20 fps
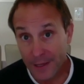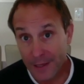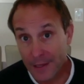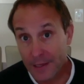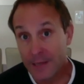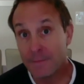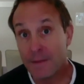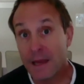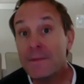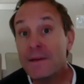and
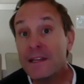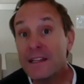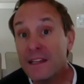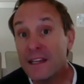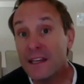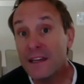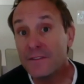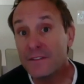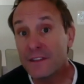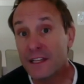maybe
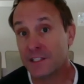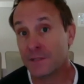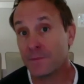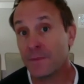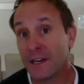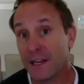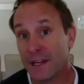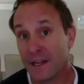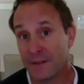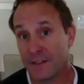leave less
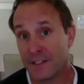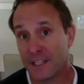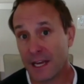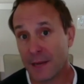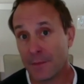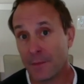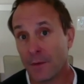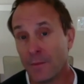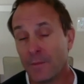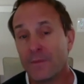money on the
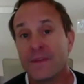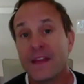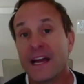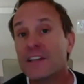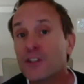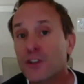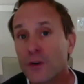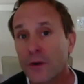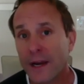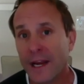table.
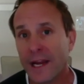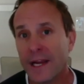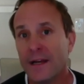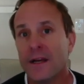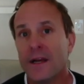That's great.